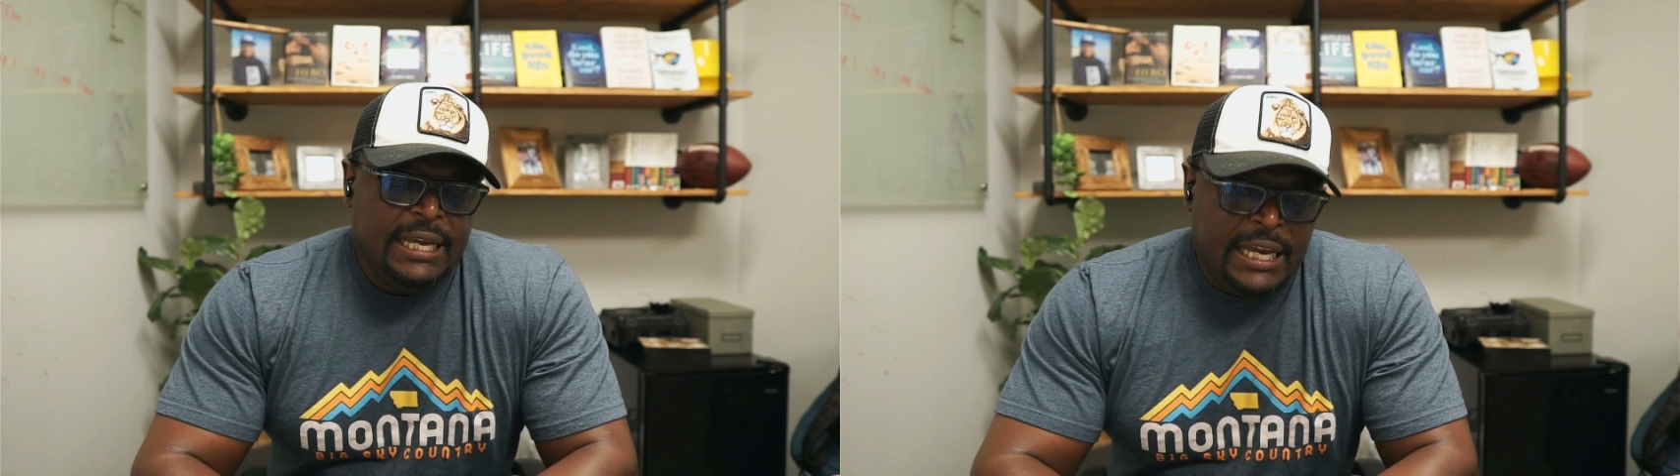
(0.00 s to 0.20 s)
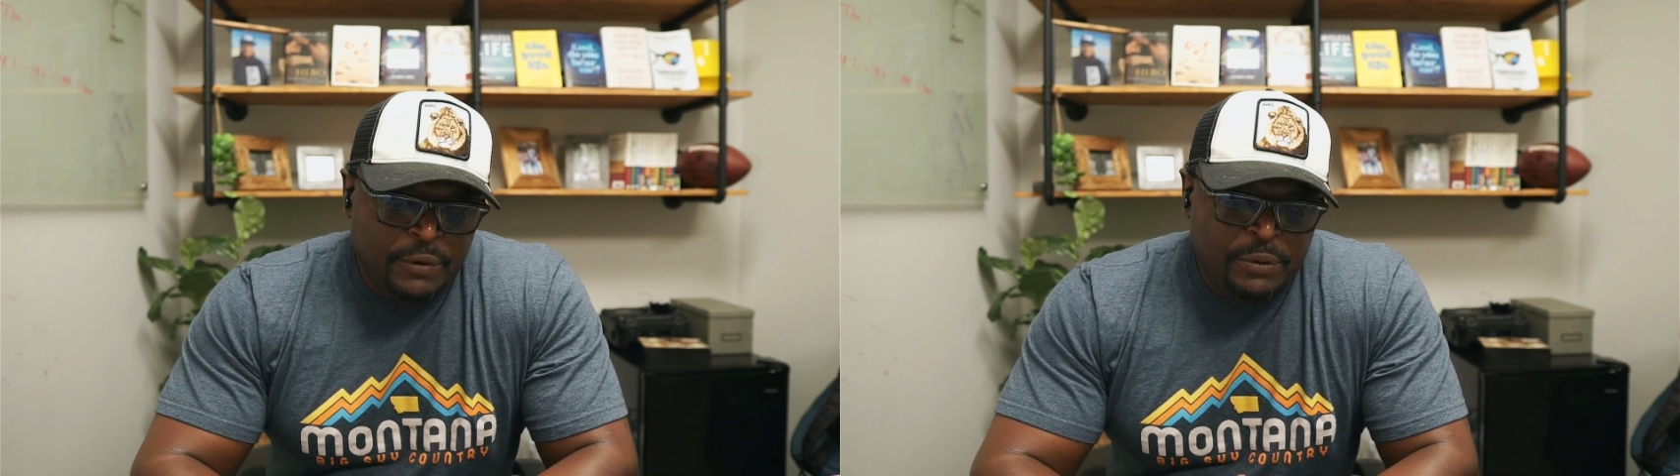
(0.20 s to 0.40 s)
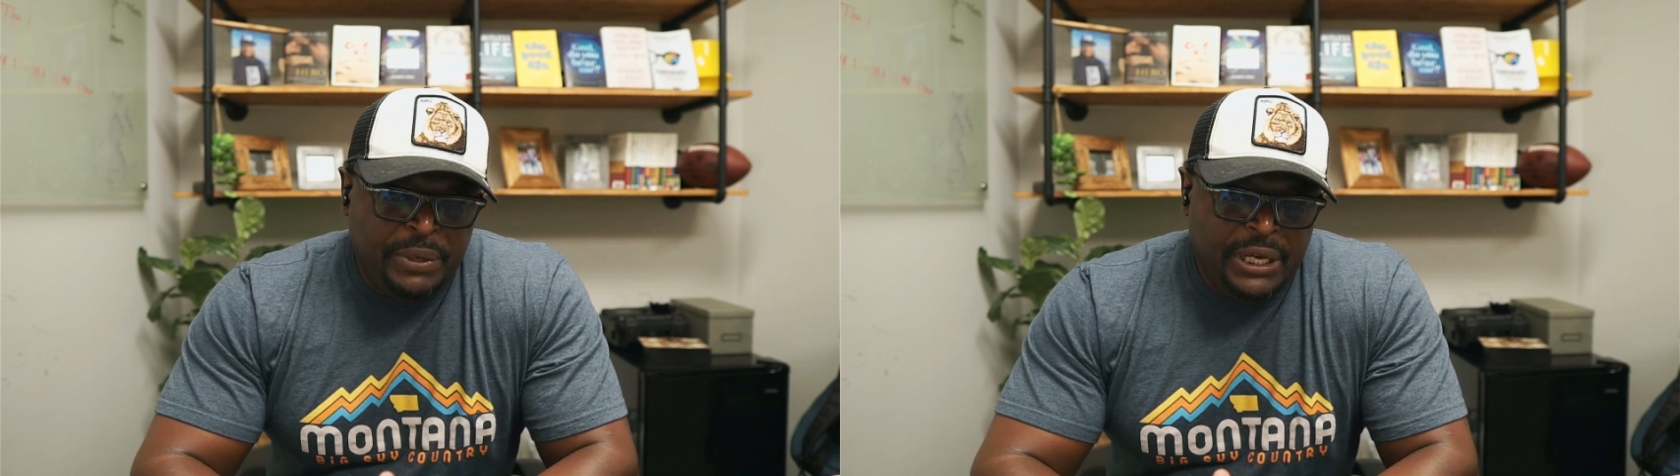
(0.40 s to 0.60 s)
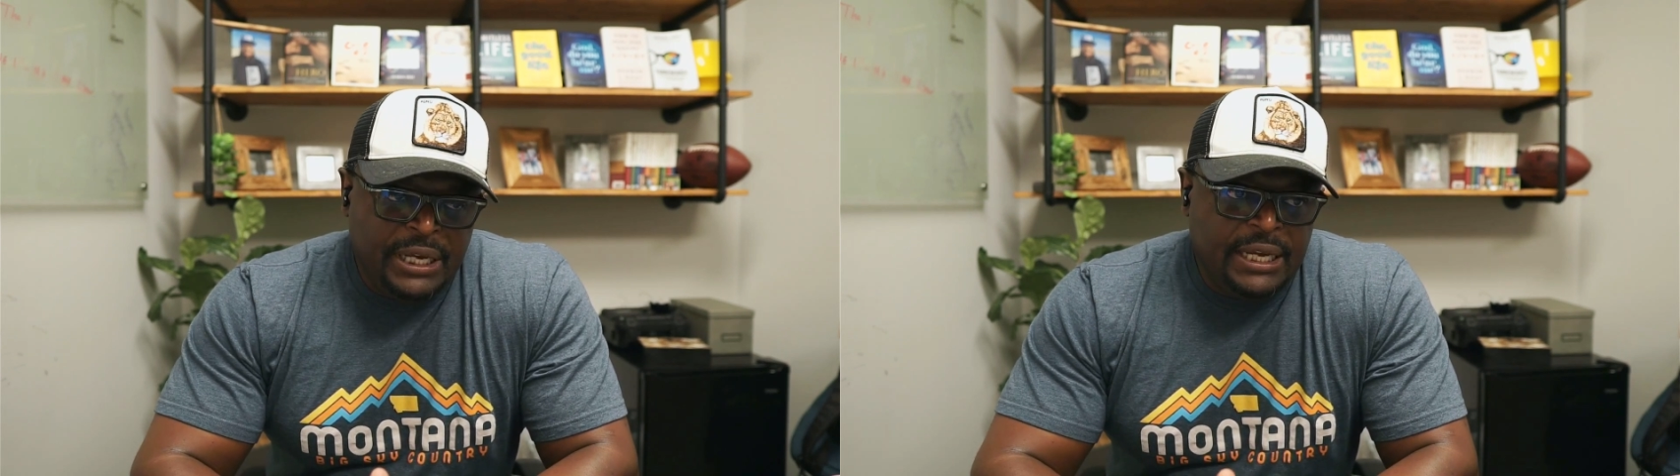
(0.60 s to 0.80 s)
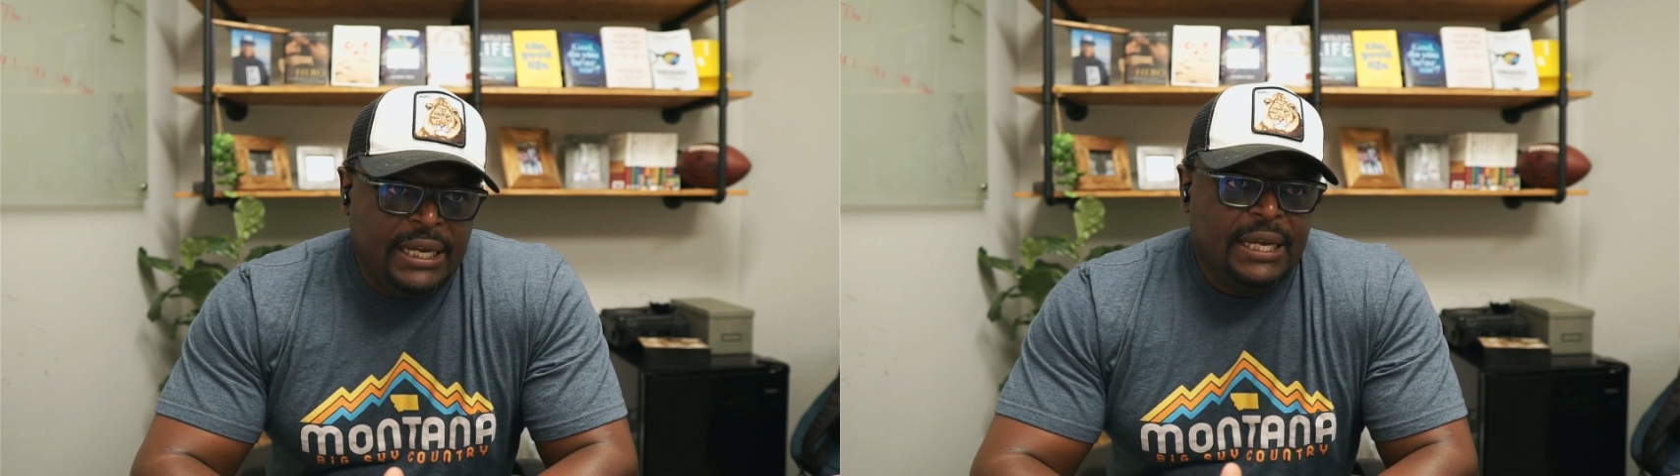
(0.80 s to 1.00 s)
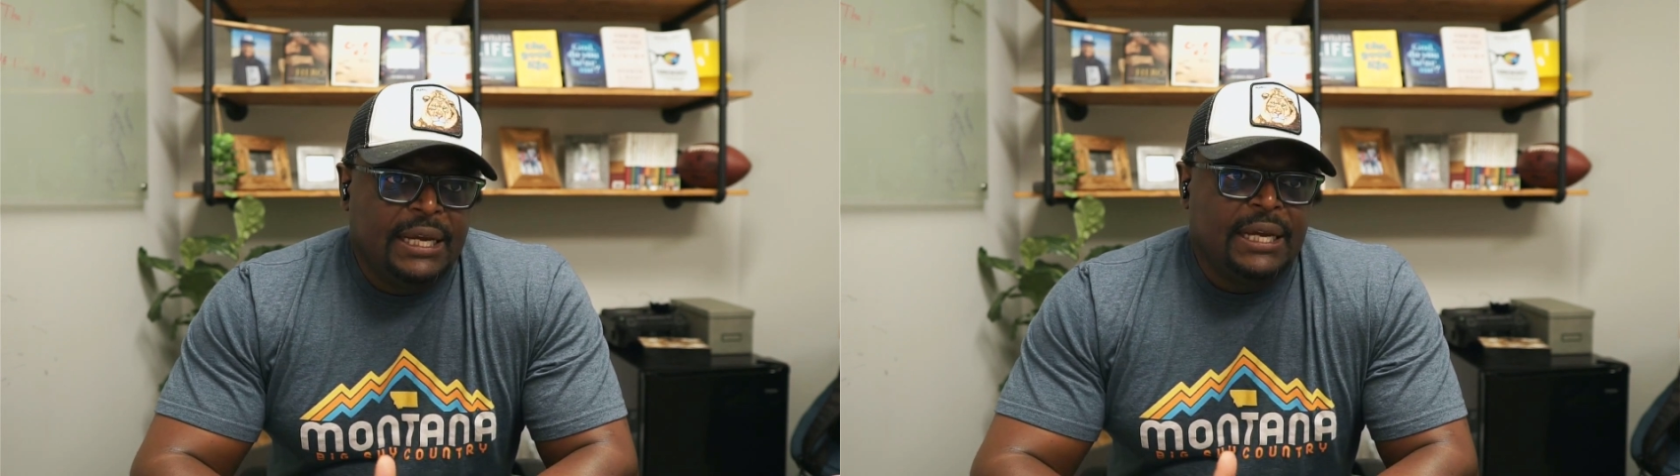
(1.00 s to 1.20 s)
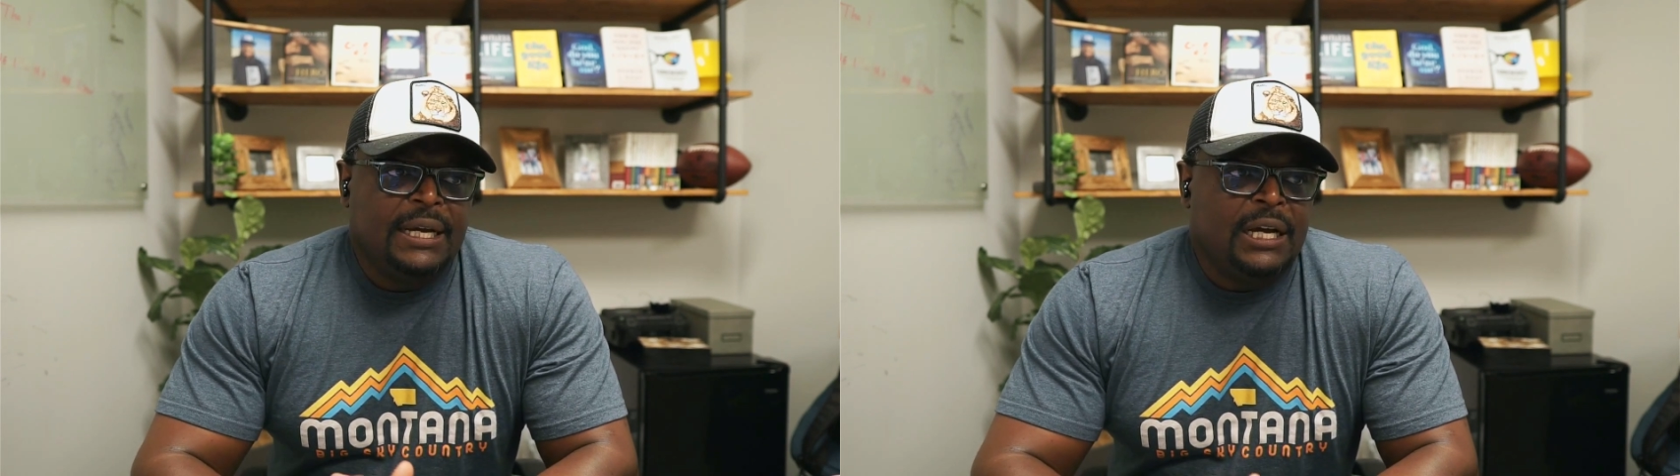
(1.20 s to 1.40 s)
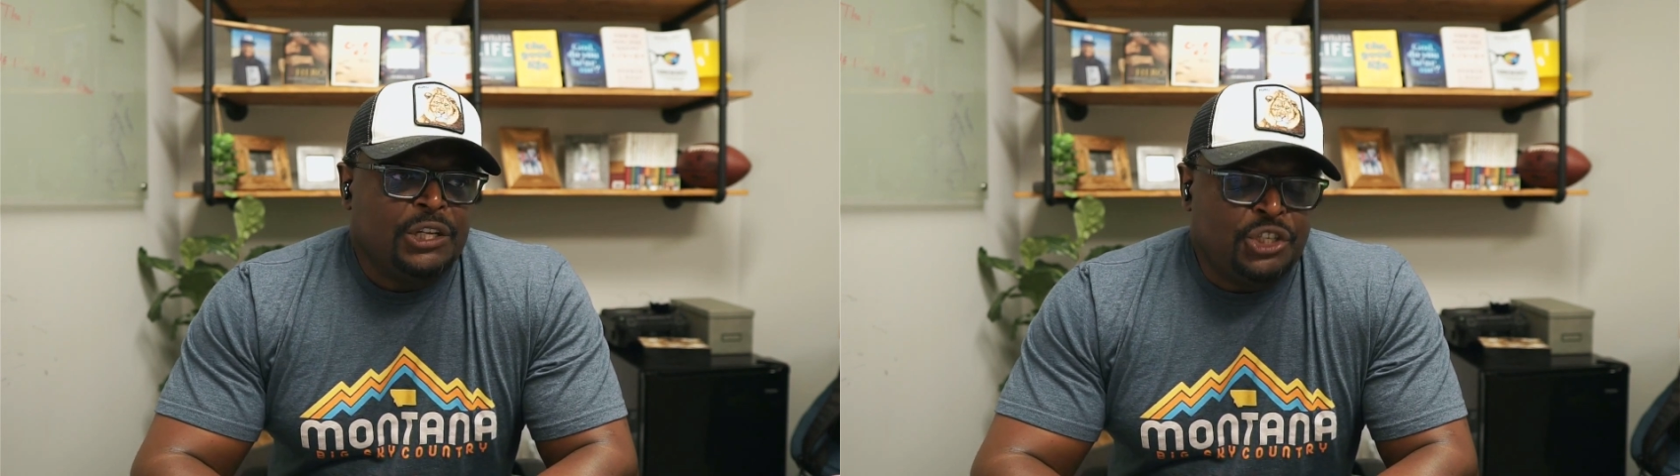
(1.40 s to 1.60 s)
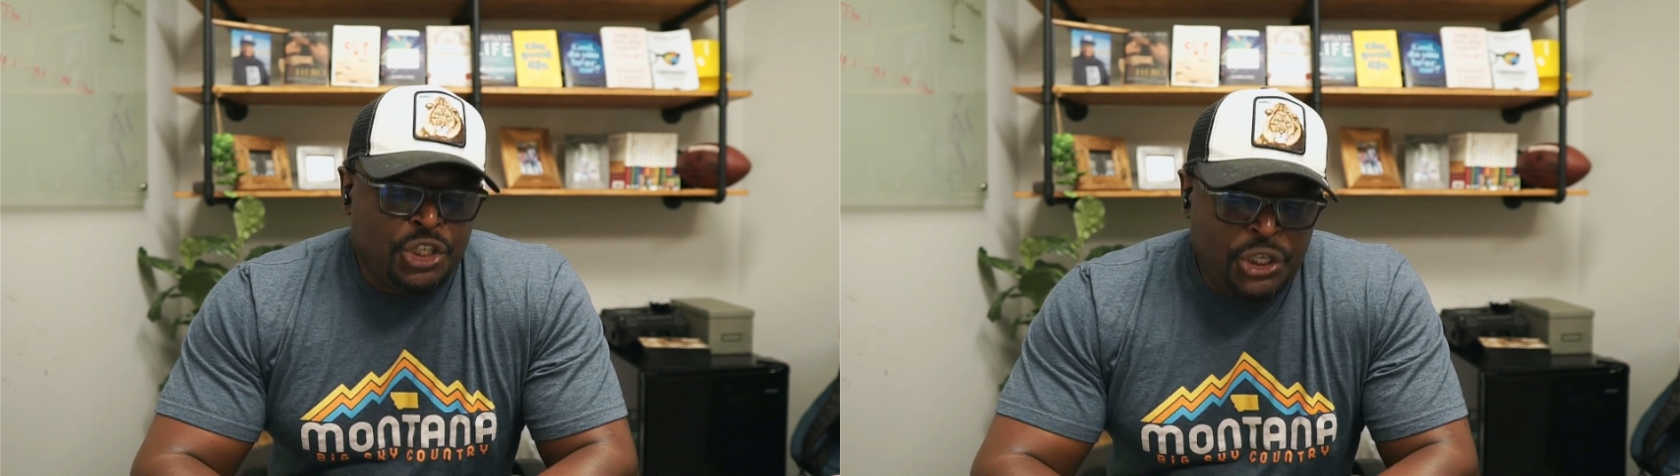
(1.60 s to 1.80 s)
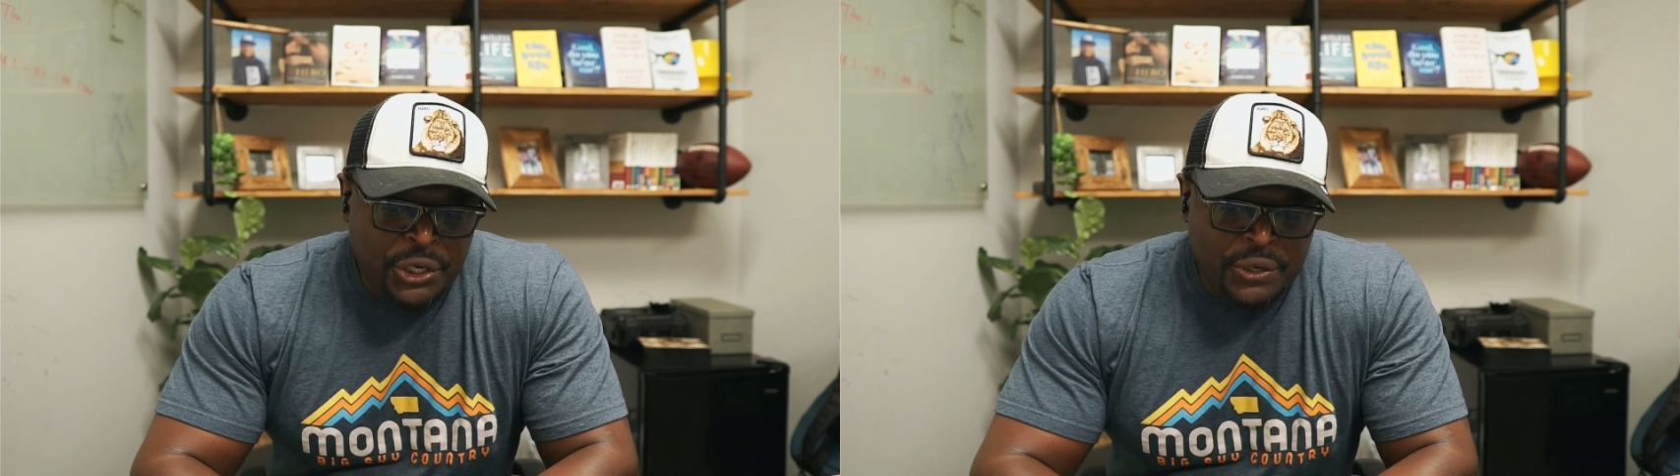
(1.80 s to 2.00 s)
it would be a
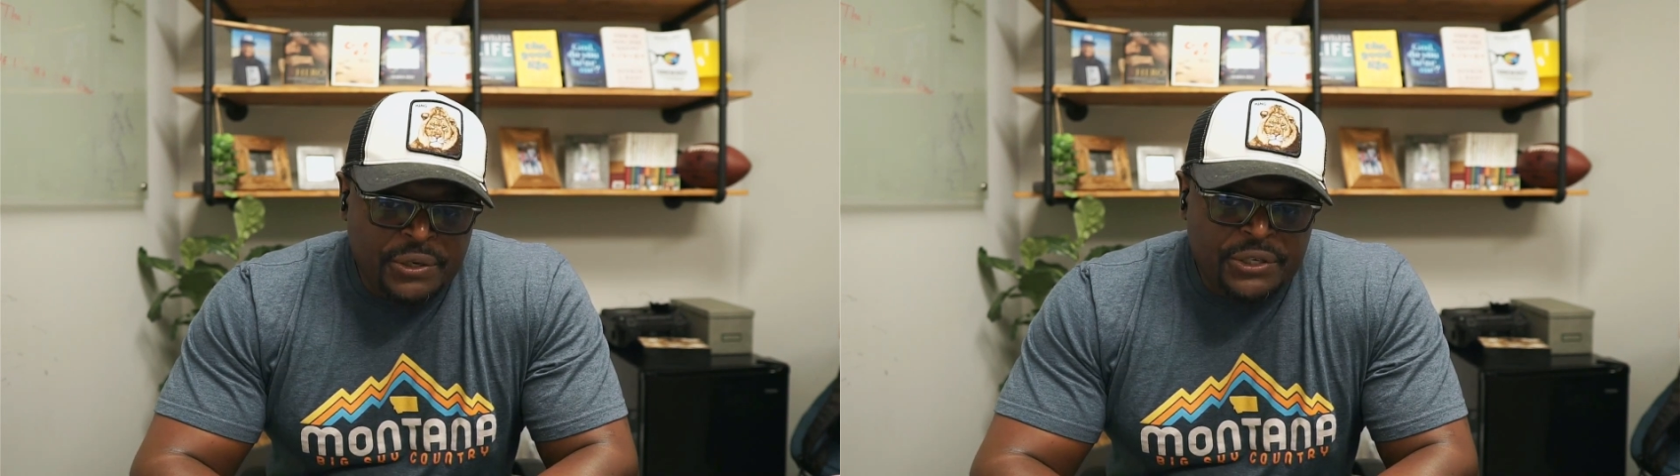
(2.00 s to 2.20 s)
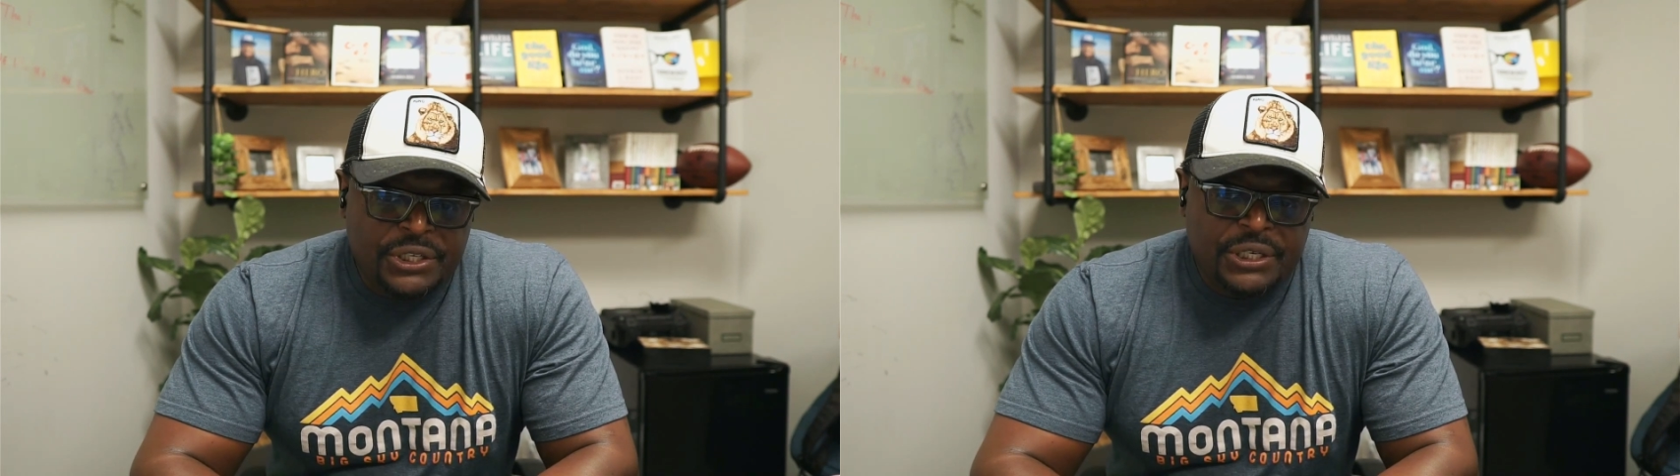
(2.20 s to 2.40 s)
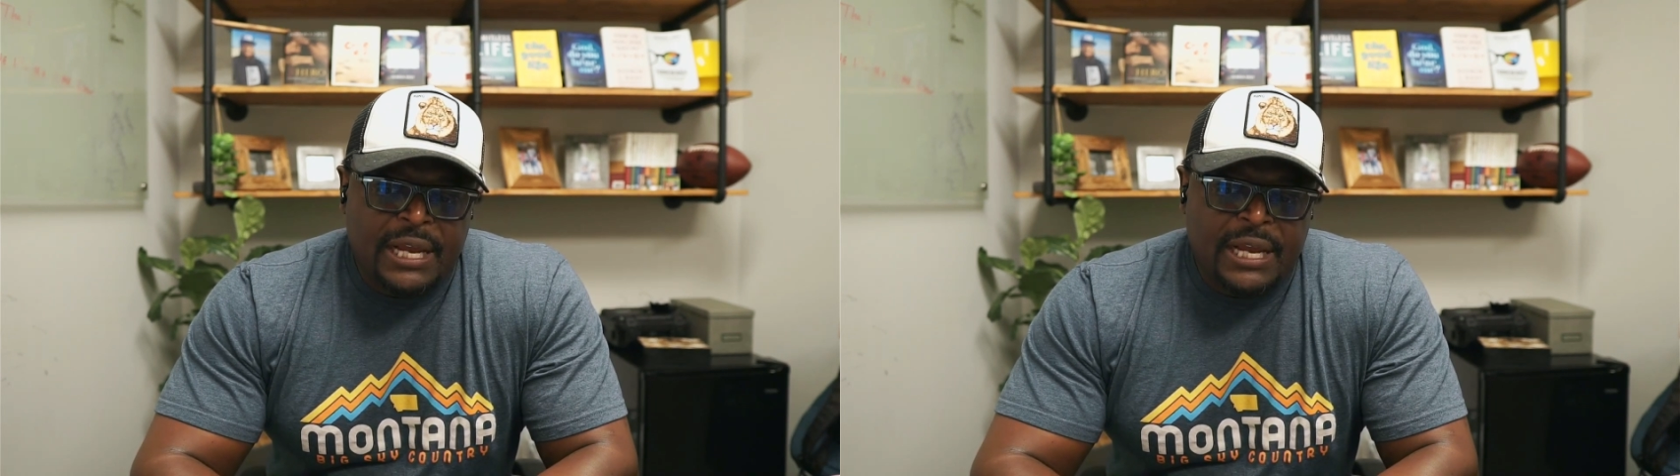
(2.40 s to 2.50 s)
church